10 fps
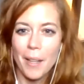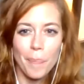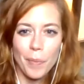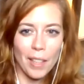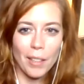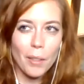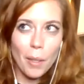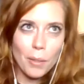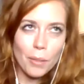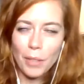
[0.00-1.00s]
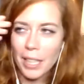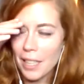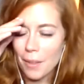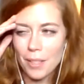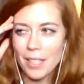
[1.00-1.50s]
the local
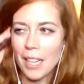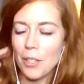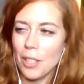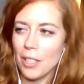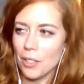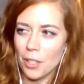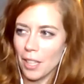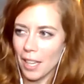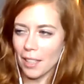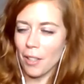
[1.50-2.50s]
radio station just like